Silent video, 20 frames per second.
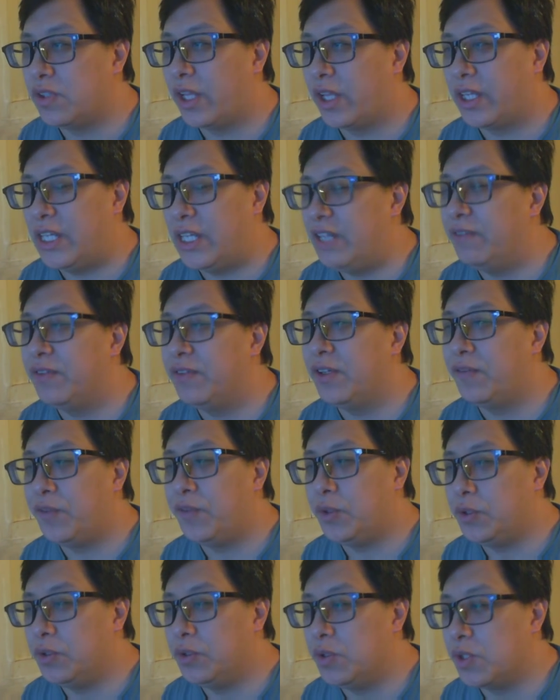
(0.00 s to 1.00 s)
Like, even if
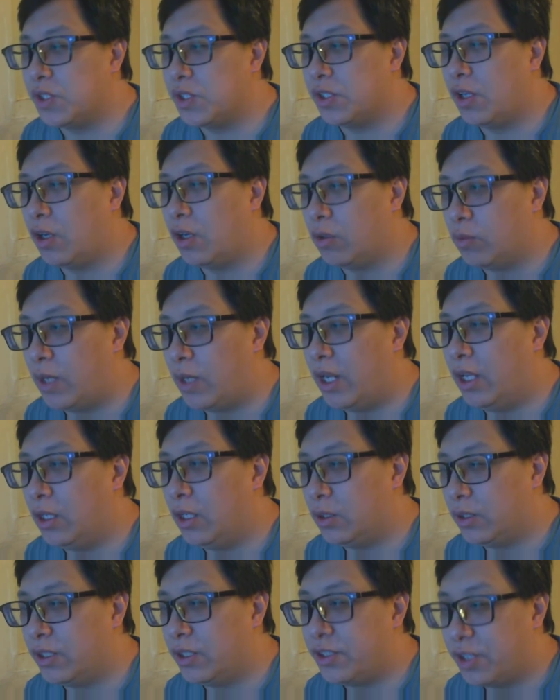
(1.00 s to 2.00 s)
you use an Aurel
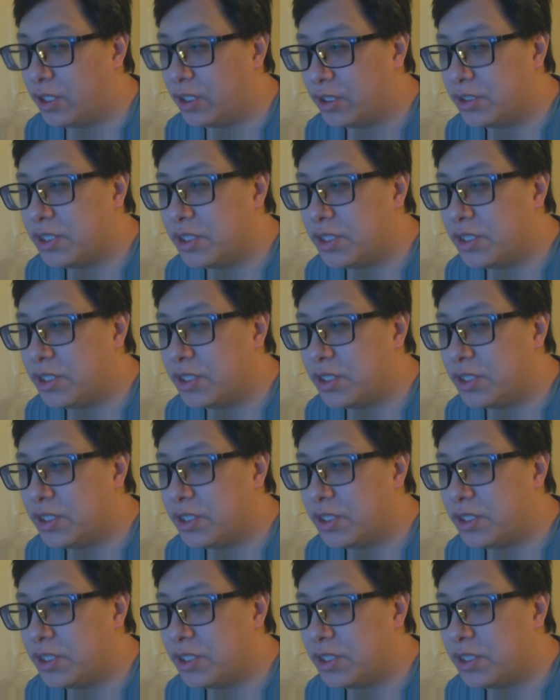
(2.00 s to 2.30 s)
or a Dark